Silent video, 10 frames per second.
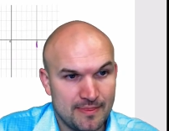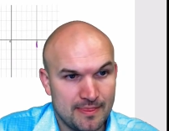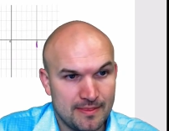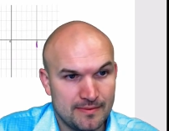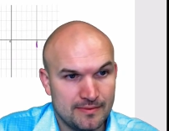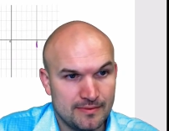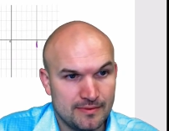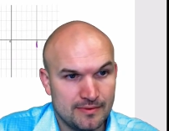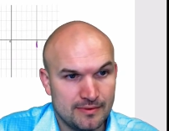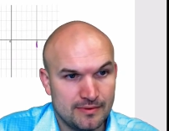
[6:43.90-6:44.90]

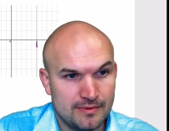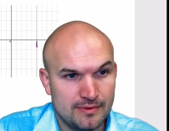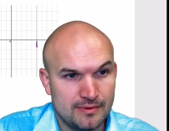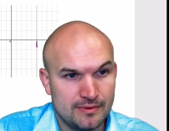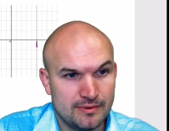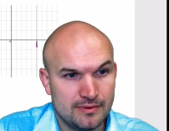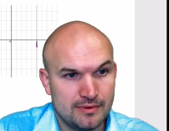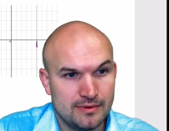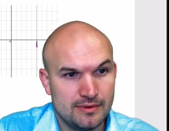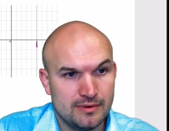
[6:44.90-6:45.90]
(no one is talking)